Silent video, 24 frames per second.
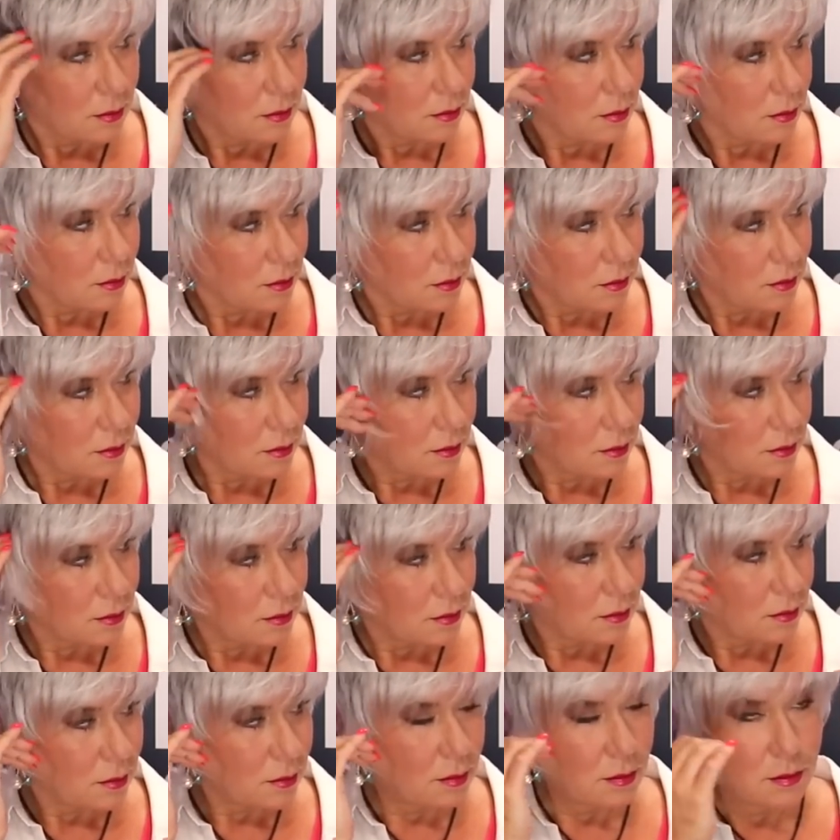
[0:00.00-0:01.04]

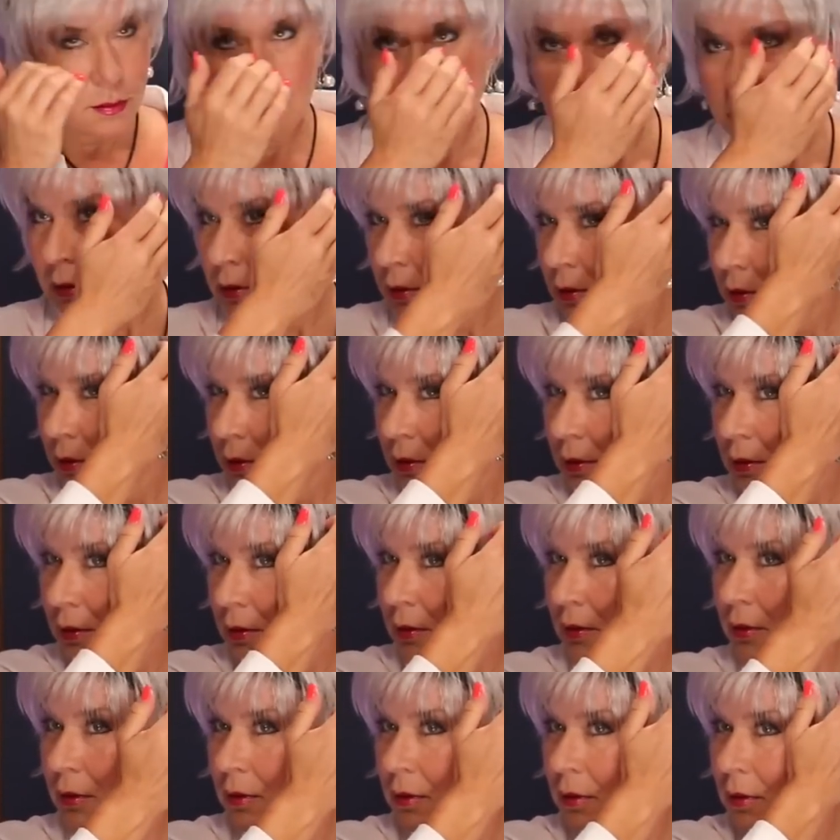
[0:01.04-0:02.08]

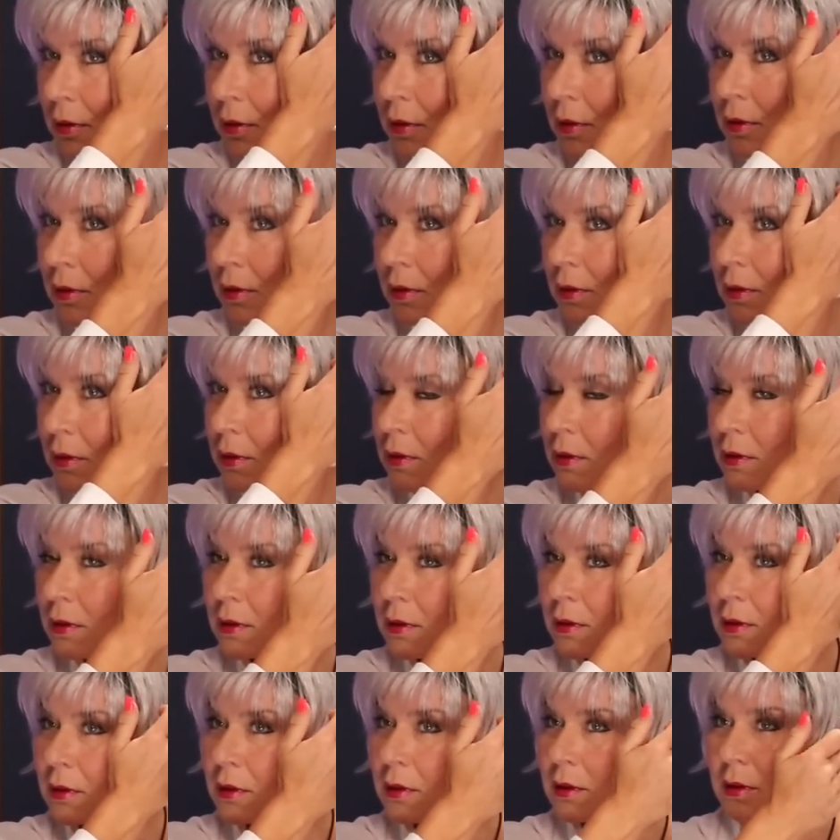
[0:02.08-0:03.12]

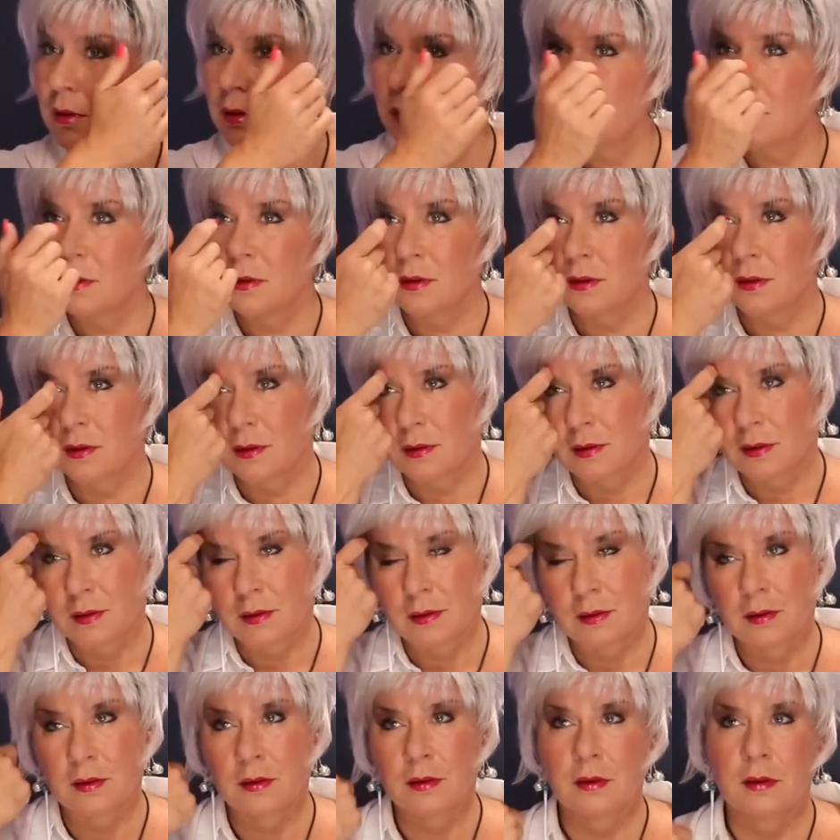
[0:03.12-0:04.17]

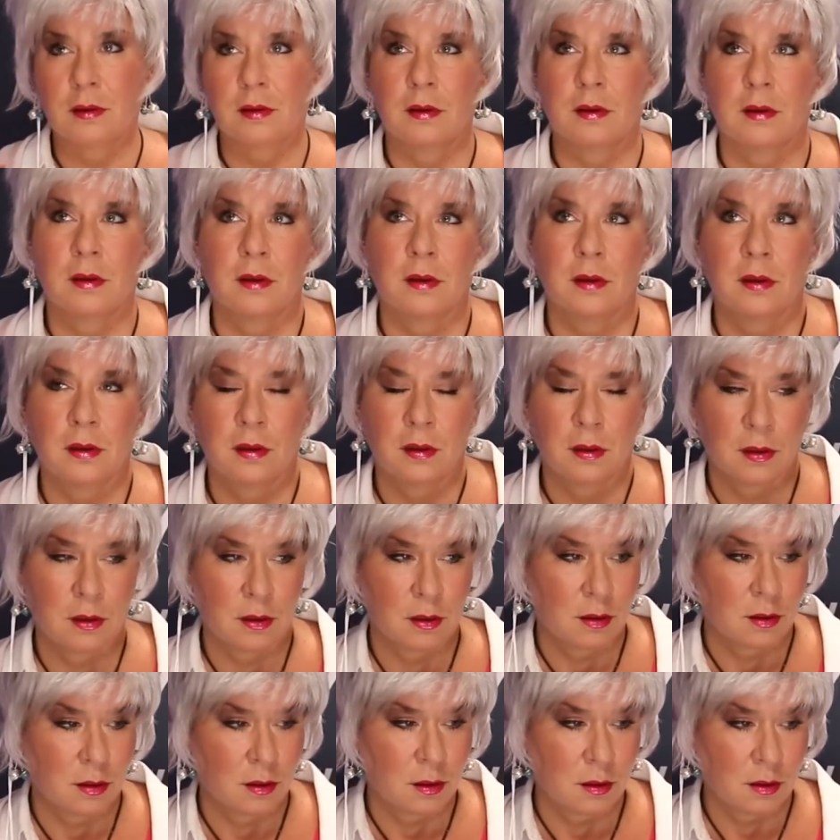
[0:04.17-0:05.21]

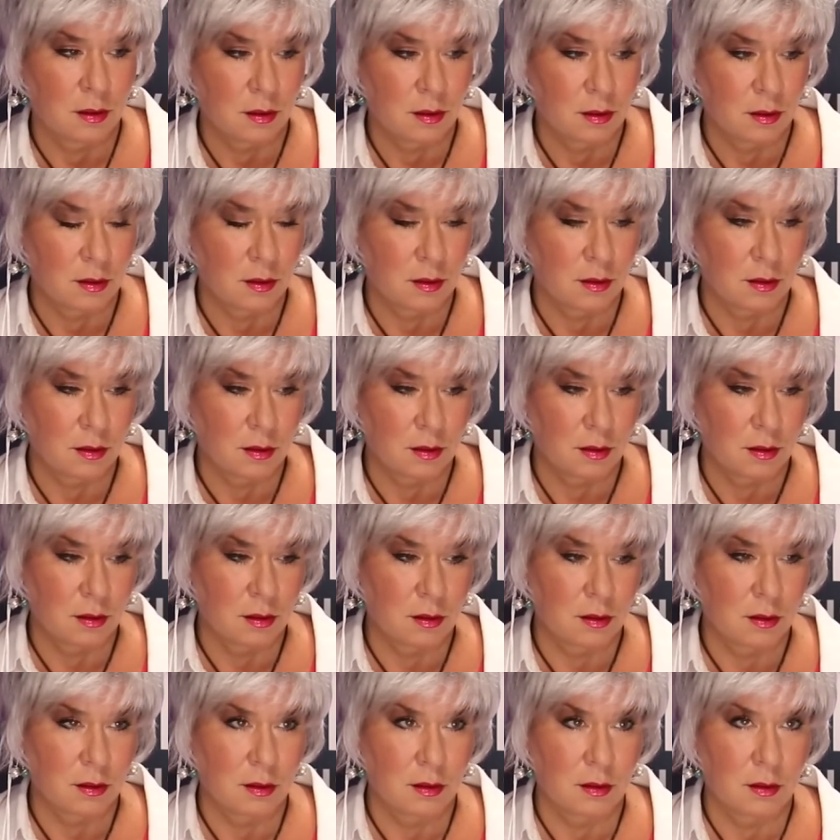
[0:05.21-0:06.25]

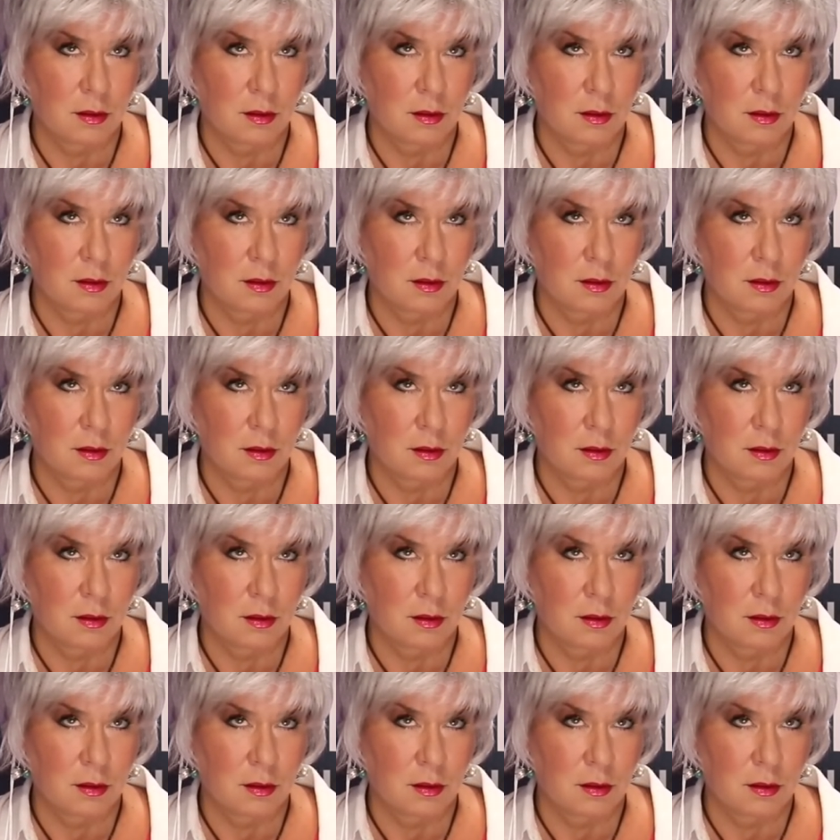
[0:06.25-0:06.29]
[no speech]